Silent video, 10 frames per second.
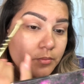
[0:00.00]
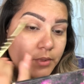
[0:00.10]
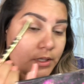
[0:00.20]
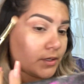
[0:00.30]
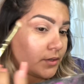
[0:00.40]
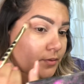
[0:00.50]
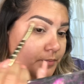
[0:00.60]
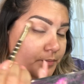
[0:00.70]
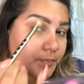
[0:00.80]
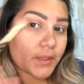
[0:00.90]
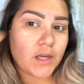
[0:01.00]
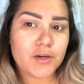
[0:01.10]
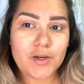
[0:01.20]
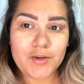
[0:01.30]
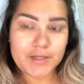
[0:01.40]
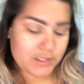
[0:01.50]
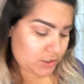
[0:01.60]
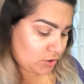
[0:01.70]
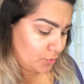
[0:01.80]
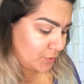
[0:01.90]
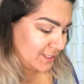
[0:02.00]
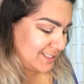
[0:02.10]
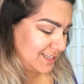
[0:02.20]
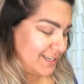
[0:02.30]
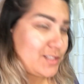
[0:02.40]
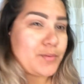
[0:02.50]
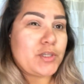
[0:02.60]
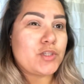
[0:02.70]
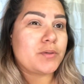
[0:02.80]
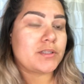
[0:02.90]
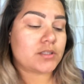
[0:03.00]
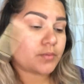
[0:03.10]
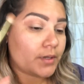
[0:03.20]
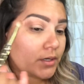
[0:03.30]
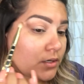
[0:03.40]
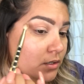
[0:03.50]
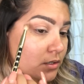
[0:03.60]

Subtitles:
But I don't know, it's just so precise when you do it this way.